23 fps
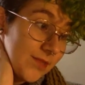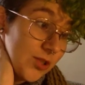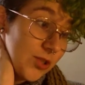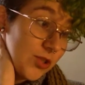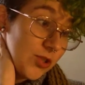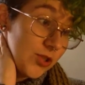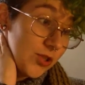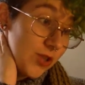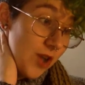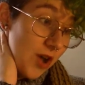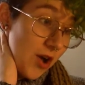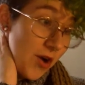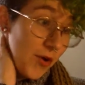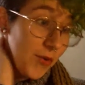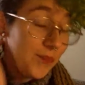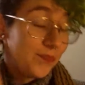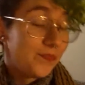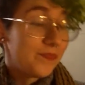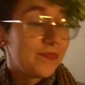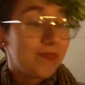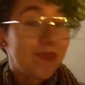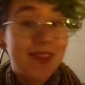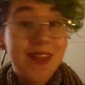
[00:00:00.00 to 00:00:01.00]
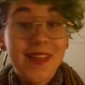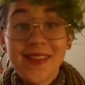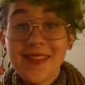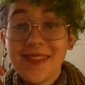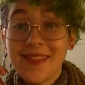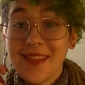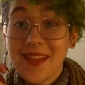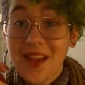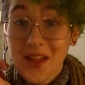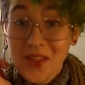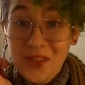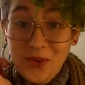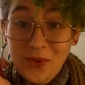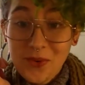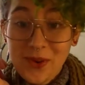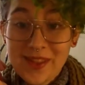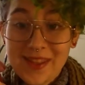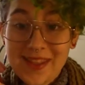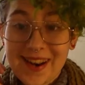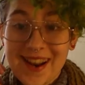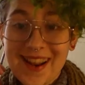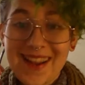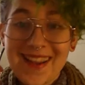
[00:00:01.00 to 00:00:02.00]
So, the other one
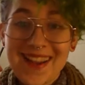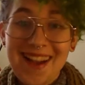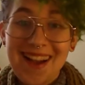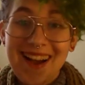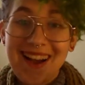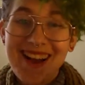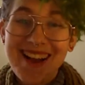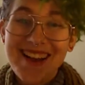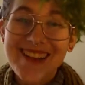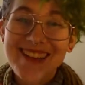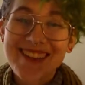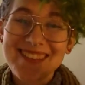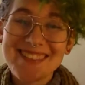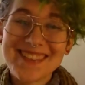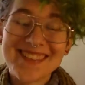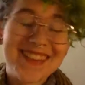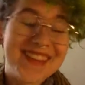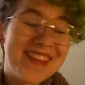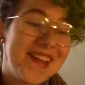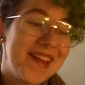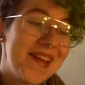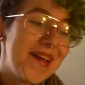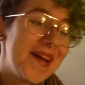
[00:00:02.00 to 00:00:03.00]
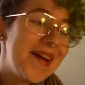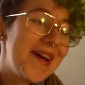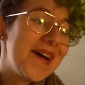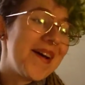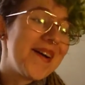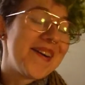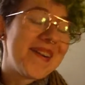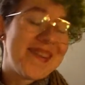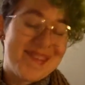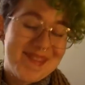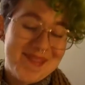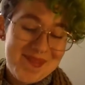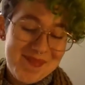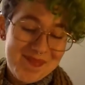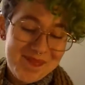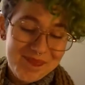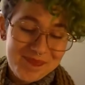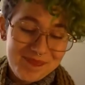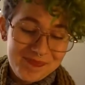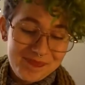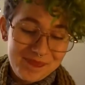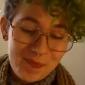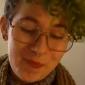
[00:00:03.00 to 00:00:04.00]
that I got
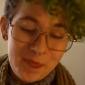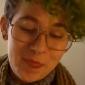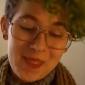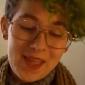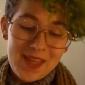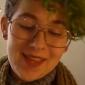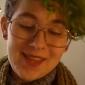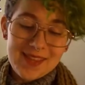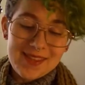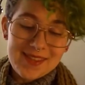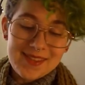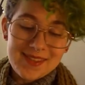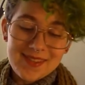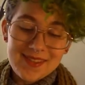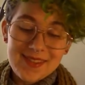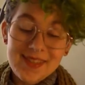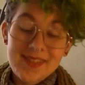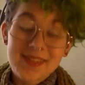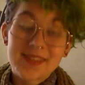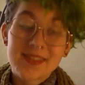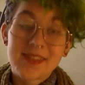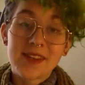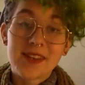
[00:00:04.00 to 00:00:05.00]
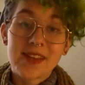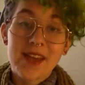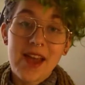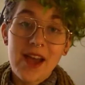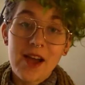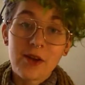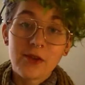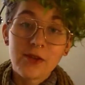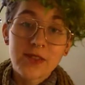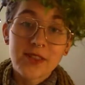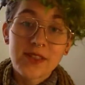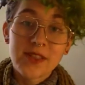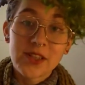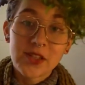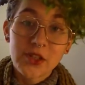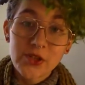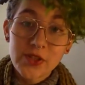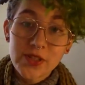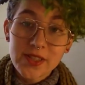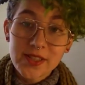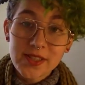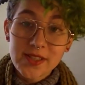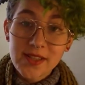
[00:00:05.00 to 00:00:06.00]
is this cacao
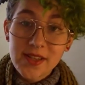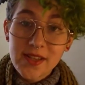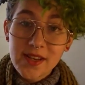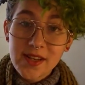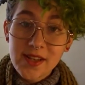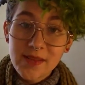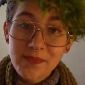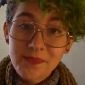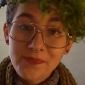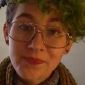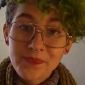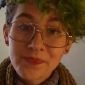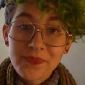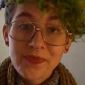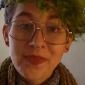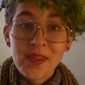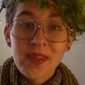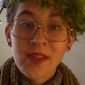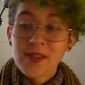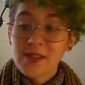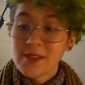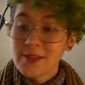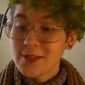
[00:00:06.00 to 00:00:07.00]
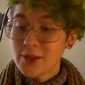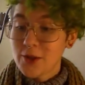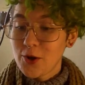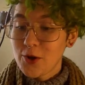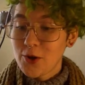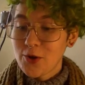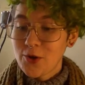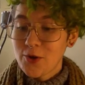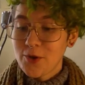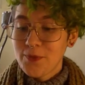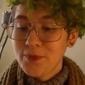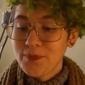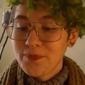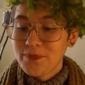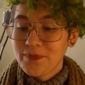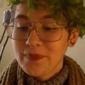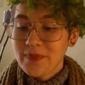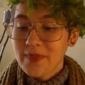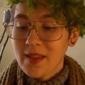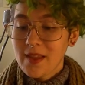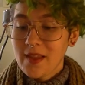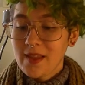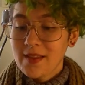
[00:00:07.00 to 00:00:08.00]
citrus tea. So,
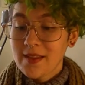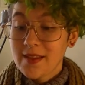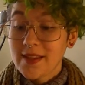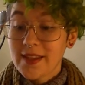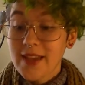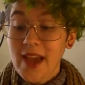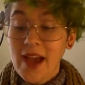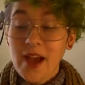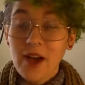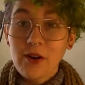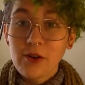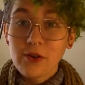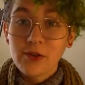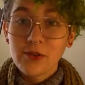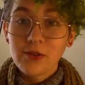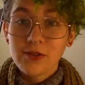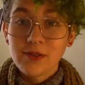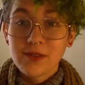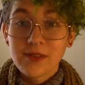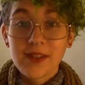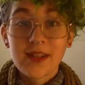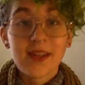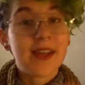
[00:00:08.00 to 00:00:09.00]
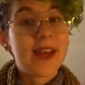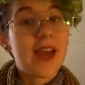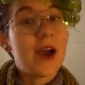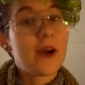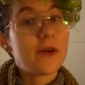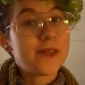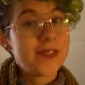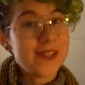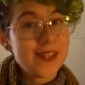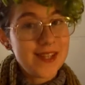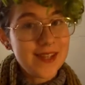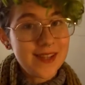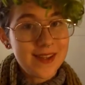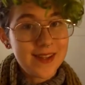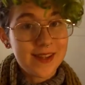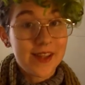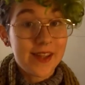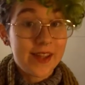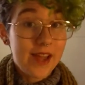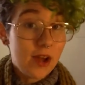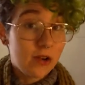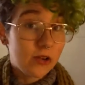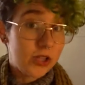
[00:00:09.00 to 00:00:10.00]
cacao tea,
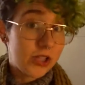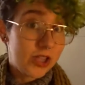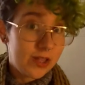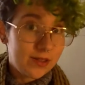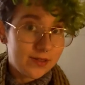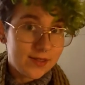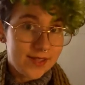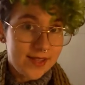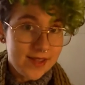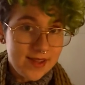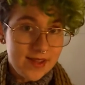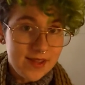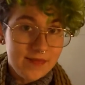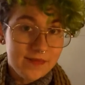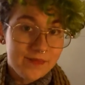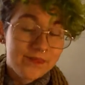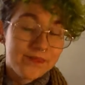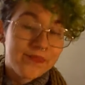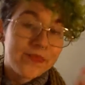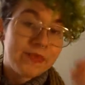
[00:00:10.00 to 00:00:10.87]
cacao shell tea,